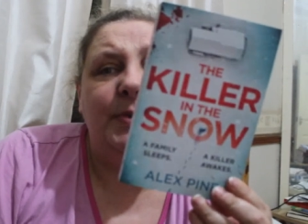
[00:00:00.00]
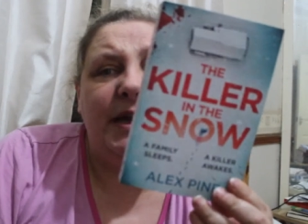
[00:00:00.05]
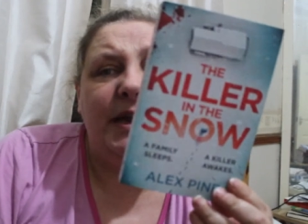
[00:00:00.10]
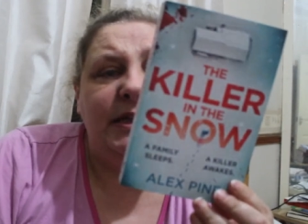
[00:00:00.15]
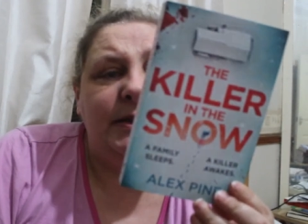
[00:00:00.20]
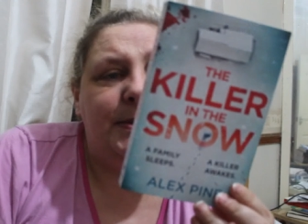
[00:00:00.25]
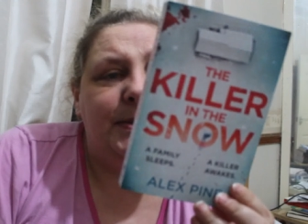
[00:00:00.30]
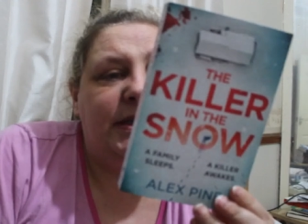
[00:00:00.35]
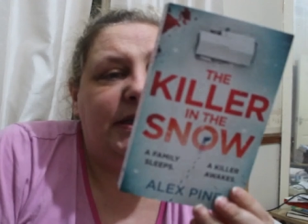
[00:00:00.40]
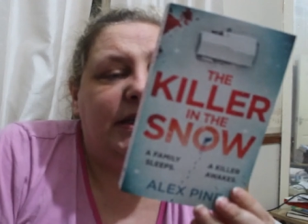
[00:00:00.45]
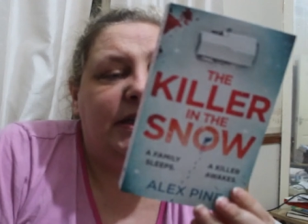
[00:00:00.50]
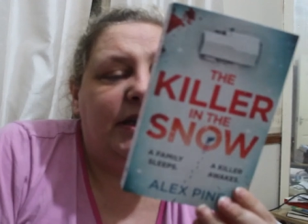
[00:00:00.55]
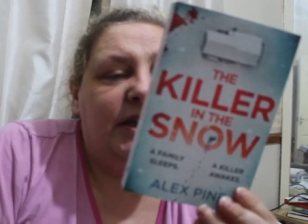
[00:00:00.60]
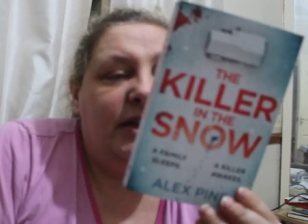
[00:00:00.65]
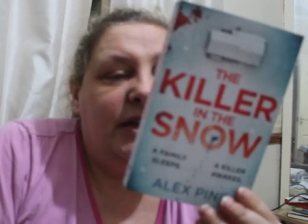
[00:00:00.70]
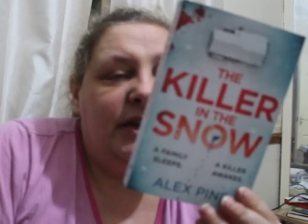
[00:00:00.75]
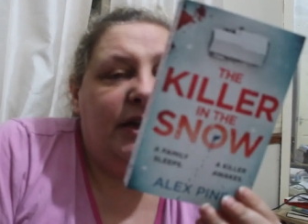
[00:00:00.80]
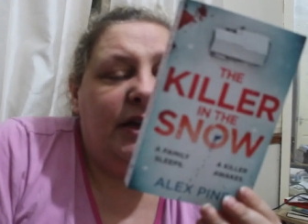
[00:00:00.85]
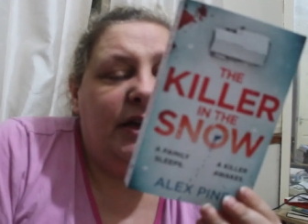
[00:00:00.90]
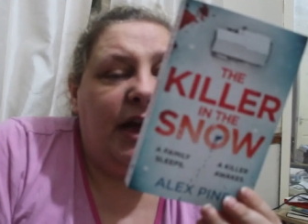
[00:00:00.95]
basement,
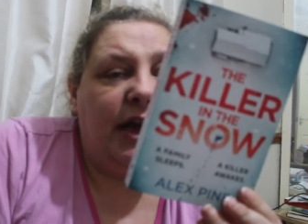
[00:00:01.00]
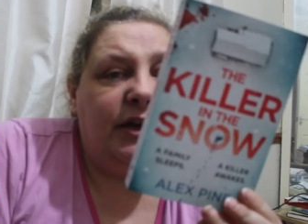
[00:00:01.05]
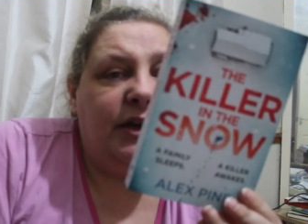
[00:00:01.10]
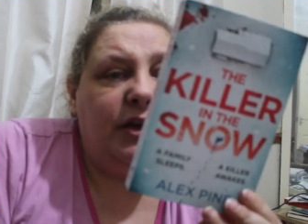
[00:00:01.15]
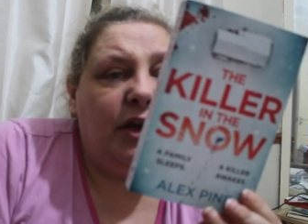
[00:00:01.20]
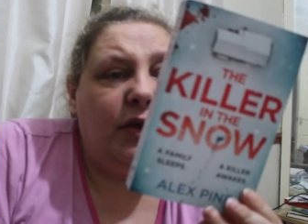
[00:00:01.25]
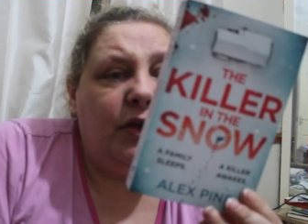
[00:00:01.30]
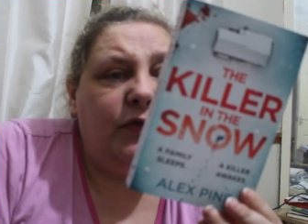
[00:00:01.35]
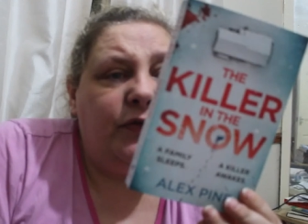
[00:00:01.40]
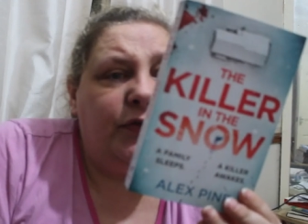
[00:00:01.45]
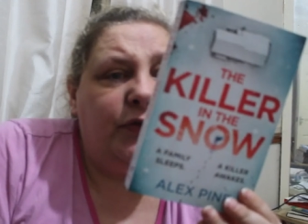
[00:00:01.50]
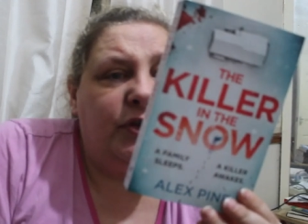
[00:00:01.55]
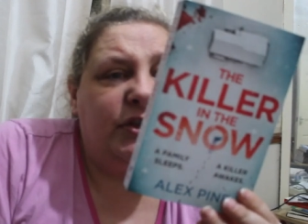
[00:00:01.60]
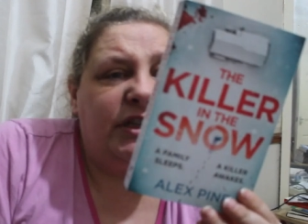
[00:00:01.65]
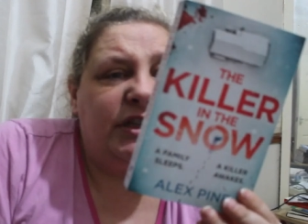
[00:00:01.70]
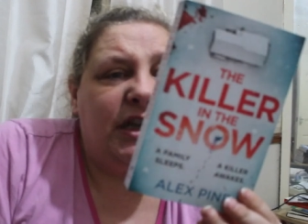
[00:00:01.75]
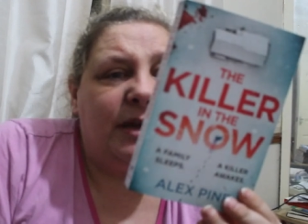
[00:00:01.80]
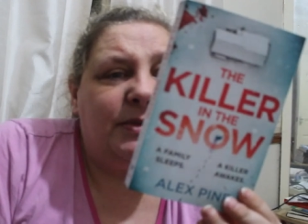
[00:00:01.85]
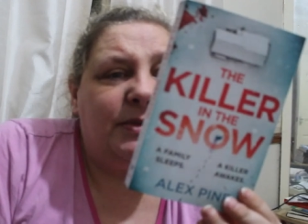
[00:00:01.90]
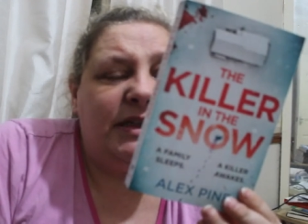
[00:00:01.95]
and no
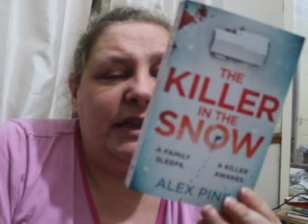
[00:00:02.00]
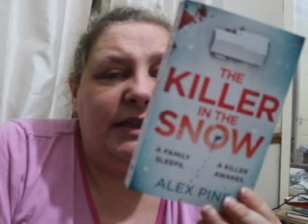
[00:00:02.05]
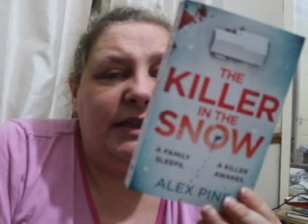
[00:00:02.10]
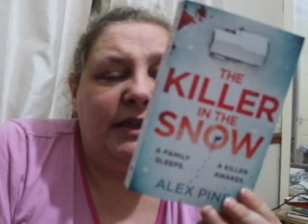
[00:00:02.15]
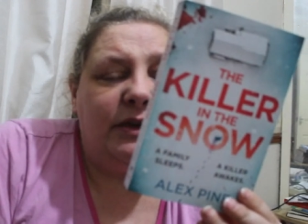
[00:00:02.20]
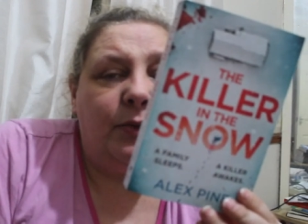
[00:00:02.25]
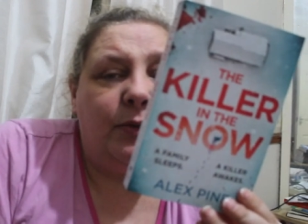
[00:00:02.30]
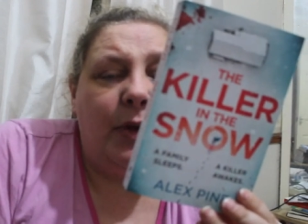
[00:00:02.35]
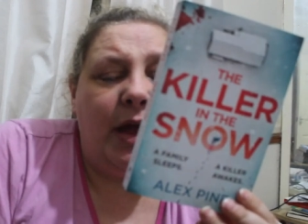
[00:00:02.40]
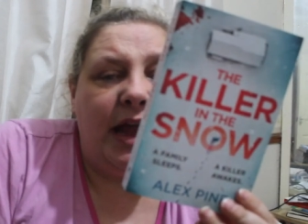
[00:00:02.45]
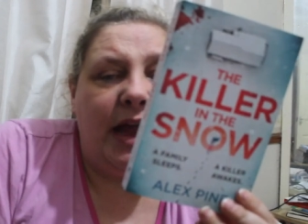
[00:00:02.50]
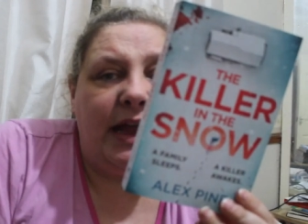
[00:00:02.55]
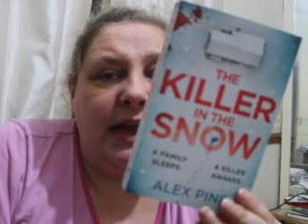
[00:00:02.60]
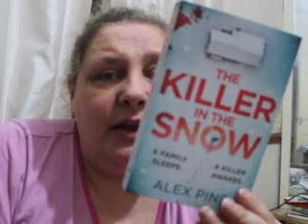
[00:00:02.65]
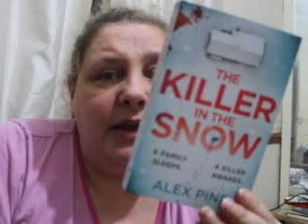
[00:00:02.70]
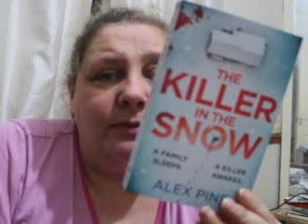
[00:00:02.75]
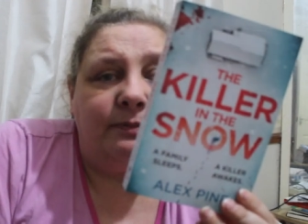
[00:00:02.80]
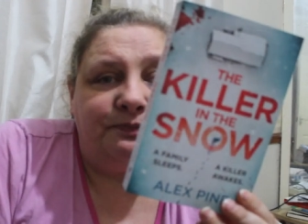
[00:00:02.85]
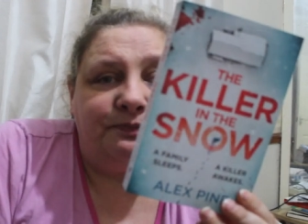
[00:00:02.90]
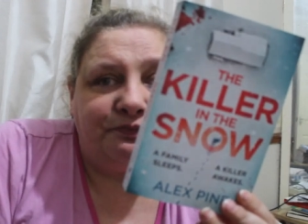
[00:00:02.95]
footsteps leading away.